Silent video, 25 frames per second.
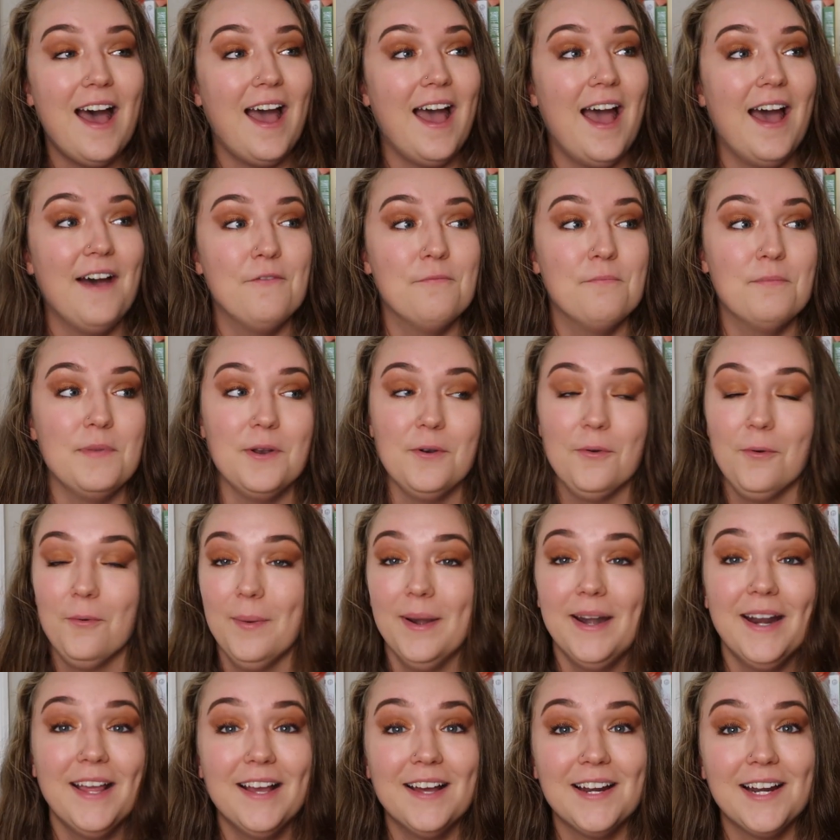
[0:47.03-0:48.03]
I haven't been
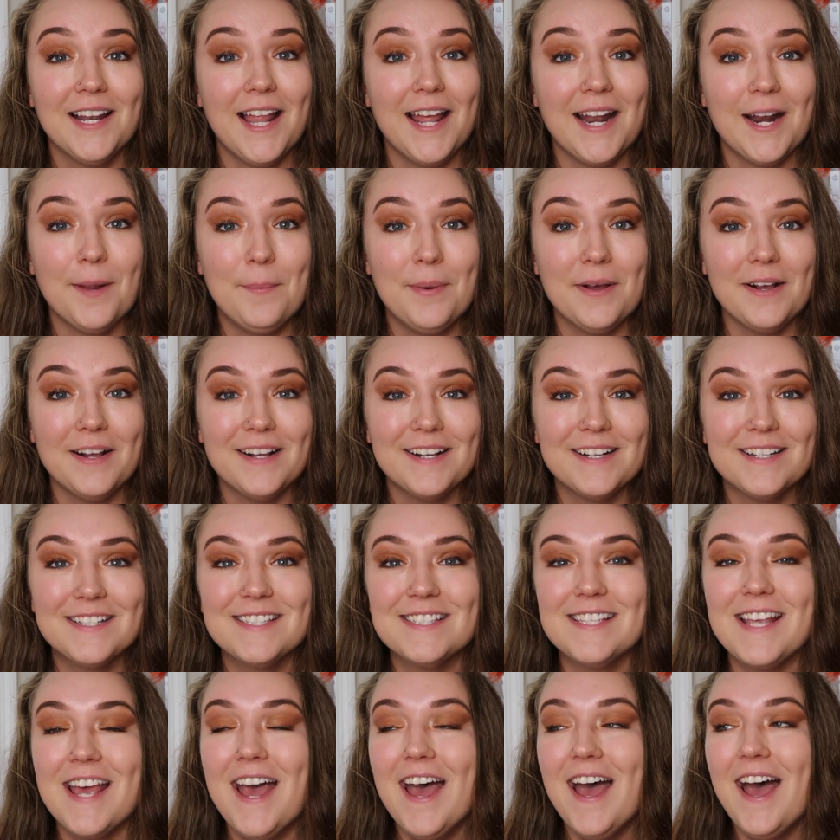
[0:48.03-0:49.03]
reading a lot of
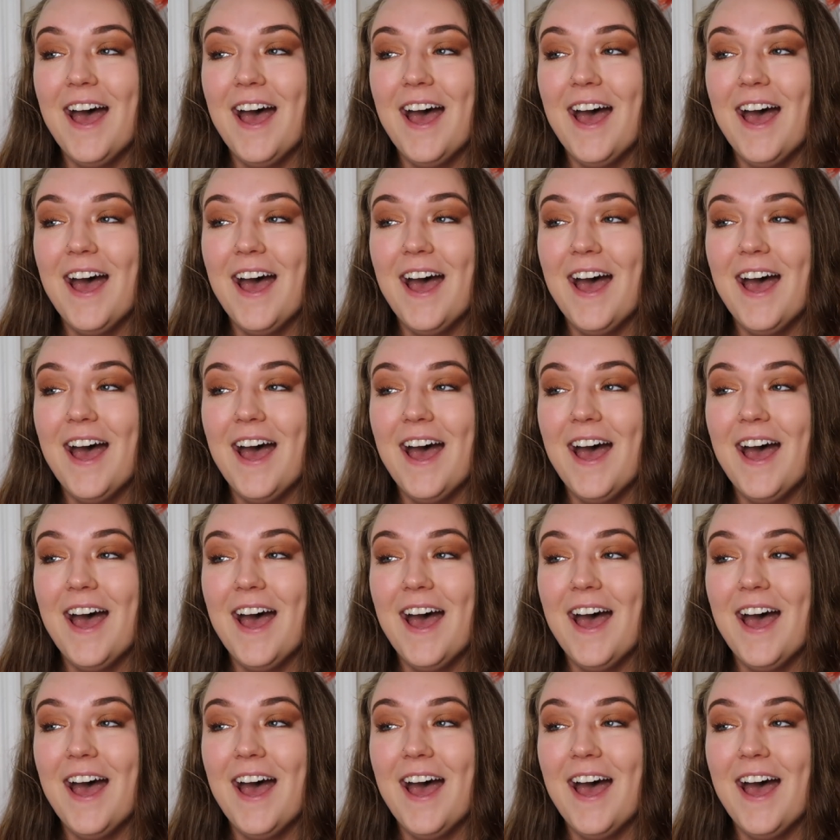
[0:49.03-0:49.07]
books.